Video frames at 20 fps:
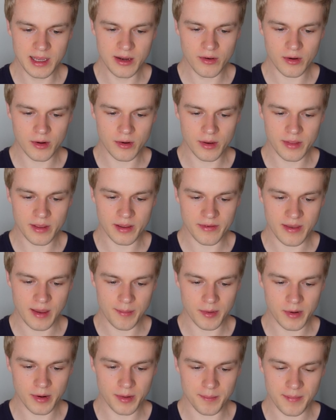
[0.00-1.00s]
each on the
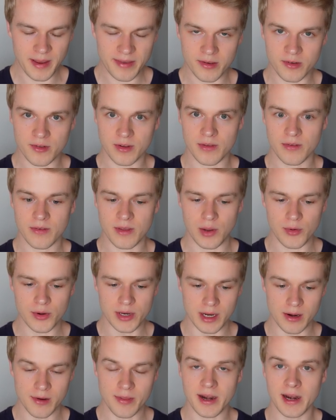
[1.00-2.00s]
separate messages down
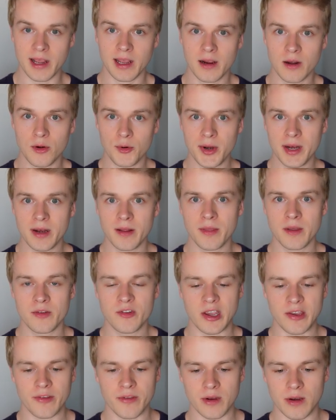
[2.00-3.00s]
here that are included in the
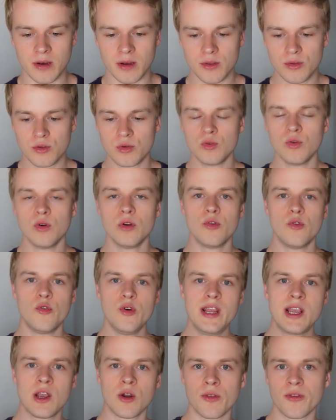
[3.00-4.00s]
JSON to
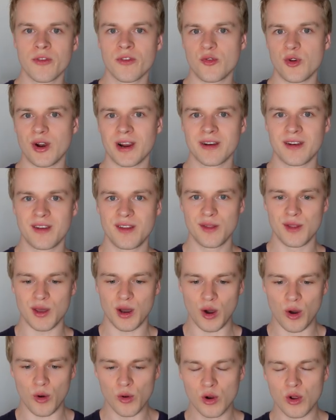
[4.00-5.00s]
reconstruct
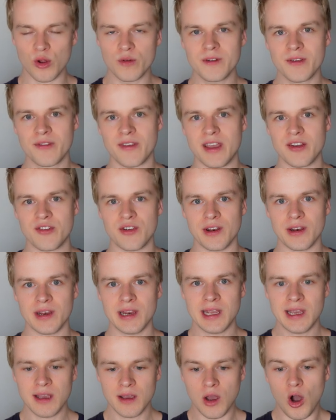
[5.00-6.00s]
the whole
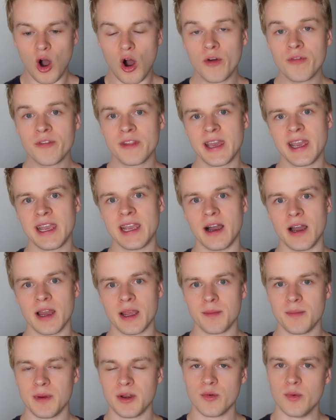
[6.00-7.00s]
conversation of the
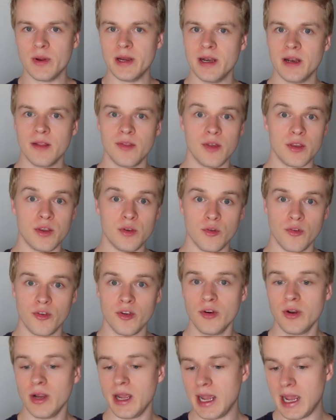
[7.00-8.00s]
AI between the
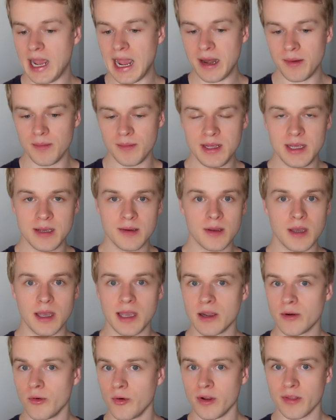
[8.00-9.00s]
user and me,
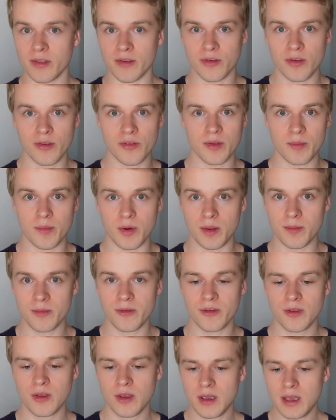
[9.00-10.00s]
including the system
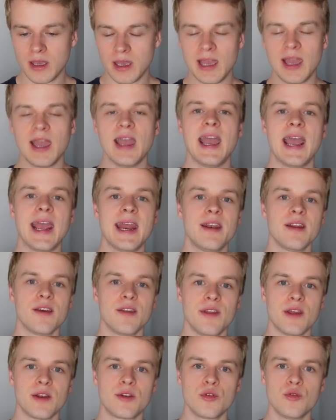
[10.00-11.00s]
prompts and
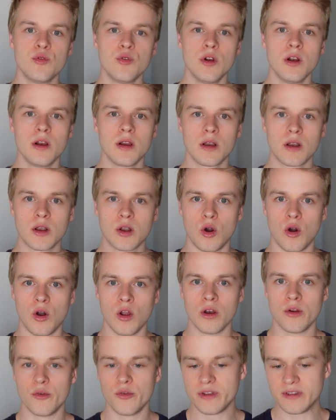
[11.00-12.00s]
the tool
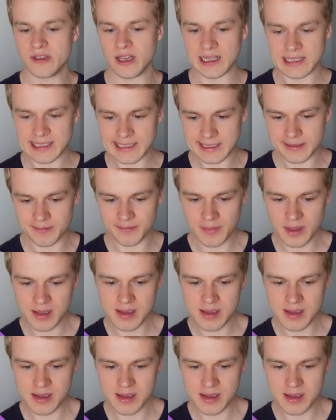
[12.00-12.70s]
call results.